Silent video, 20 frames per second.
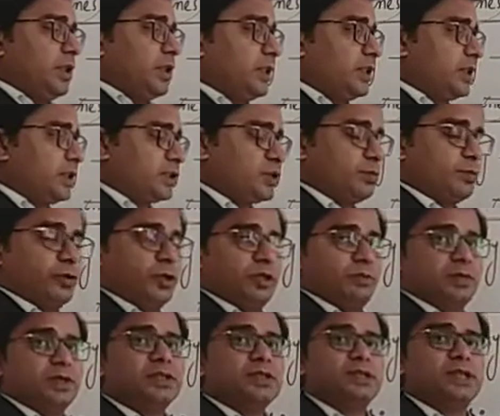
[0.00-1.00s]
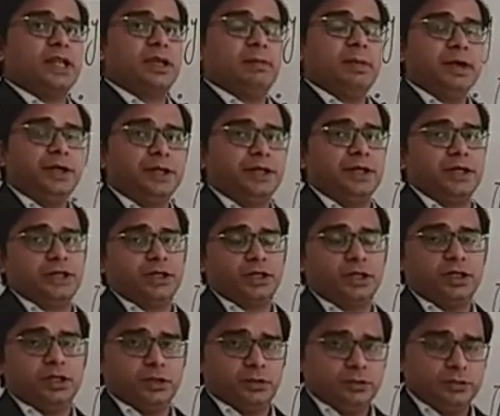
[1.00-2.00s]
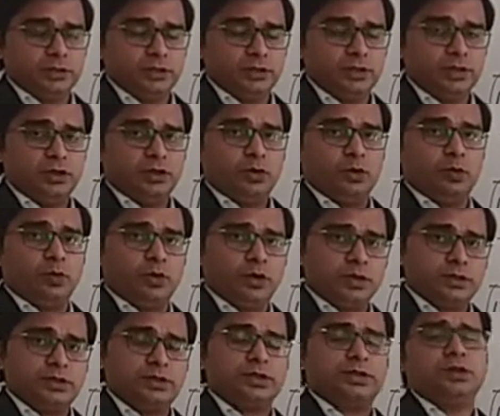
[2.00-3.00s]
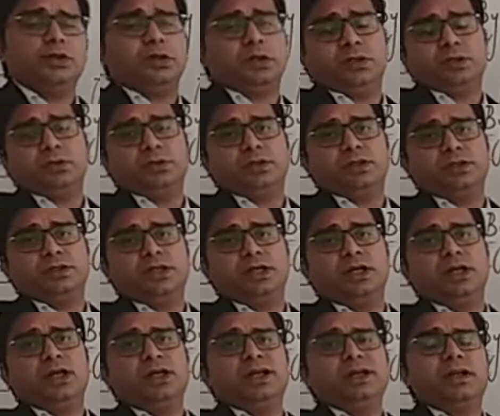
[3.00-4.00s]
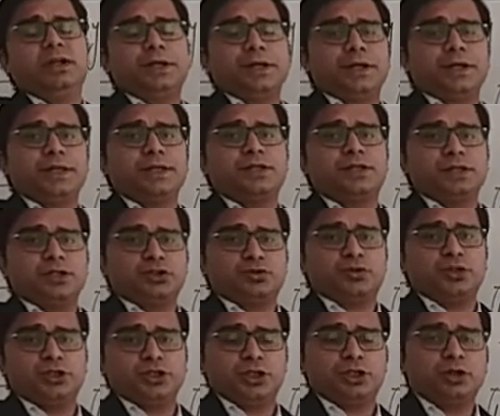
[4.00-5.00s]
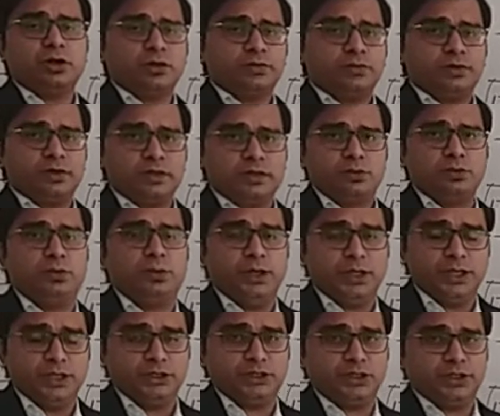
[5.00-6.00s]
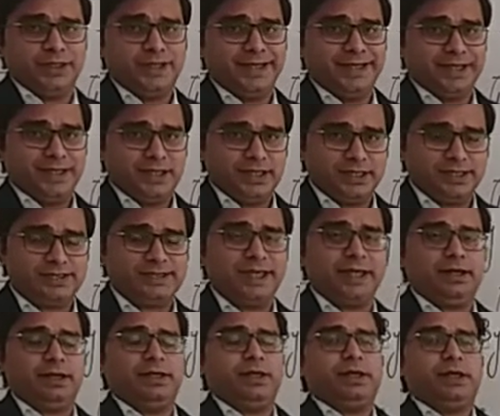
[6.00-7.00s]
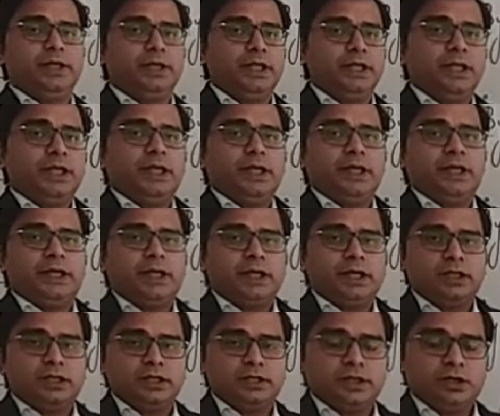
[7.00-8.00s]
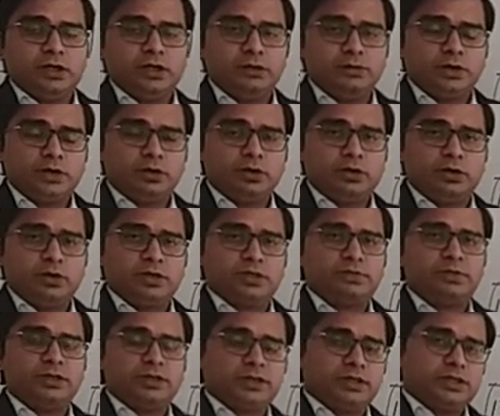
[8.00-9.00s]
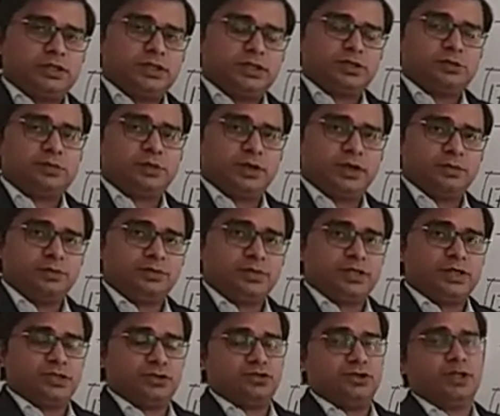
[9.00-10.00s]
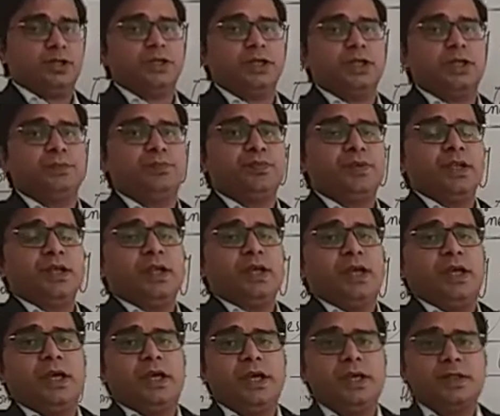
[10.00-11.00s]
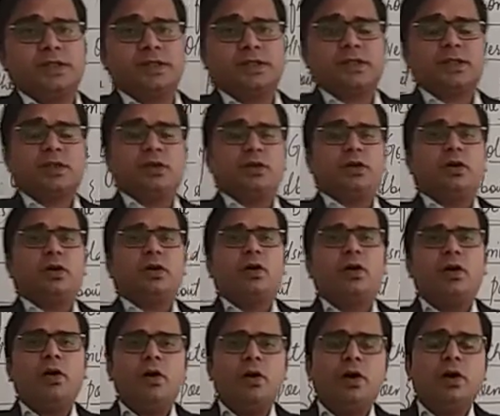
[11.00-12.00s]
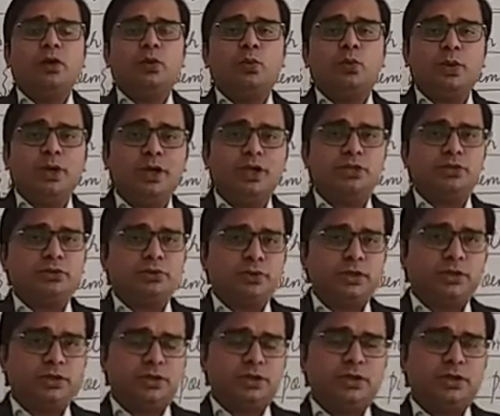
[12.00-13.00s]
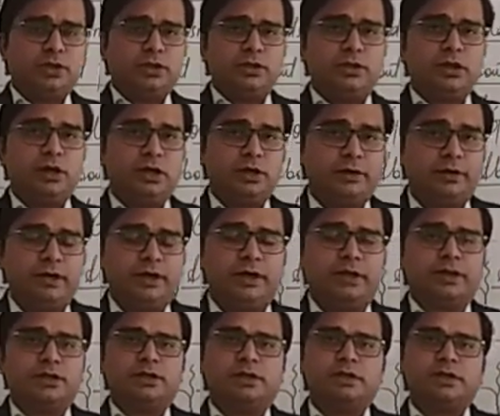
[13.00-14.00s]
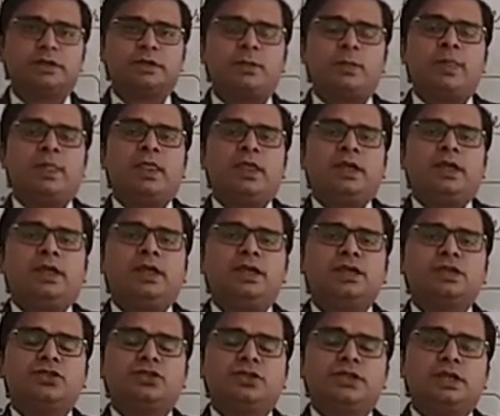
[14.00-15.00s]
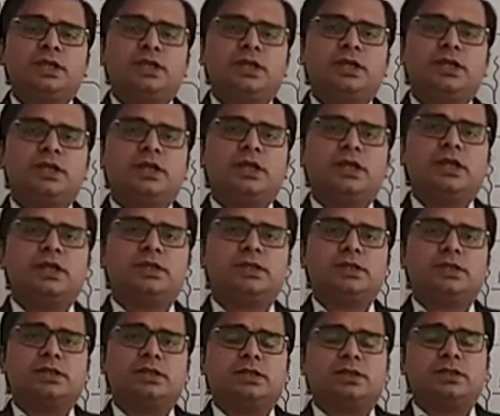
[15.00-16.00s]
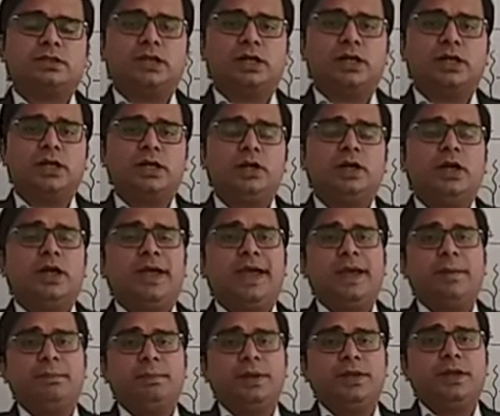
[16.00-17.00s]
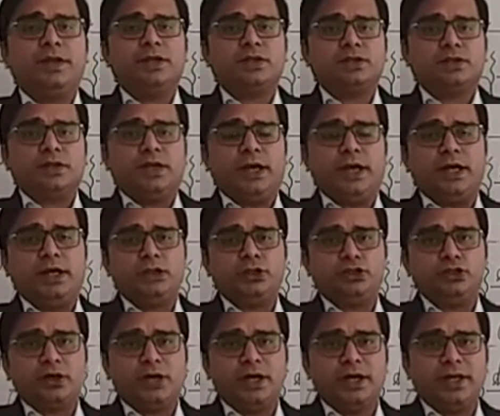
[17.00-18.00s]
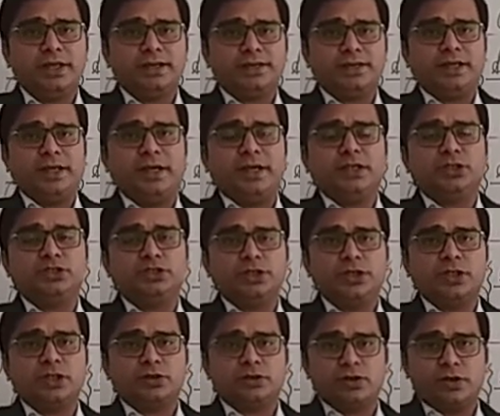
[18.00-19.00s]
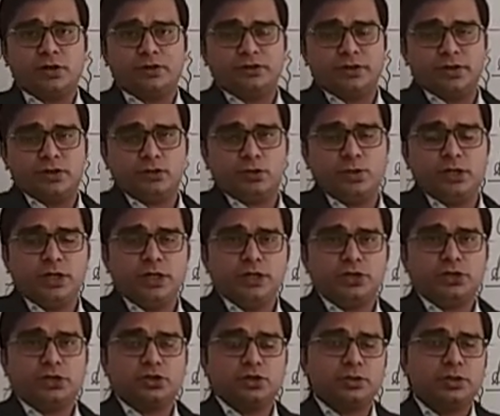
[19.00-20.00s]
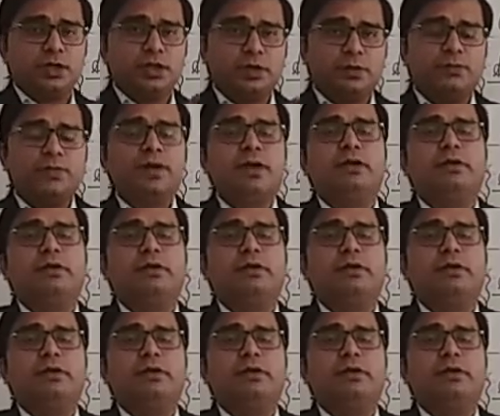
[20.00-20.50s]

in this poem is lamenting over what? Over the current situation of his village. Exactly. Oliver Goldsmith in this poem is sharing his own village with the readers. He is sharing his the happiness and joys and cheers of his village to the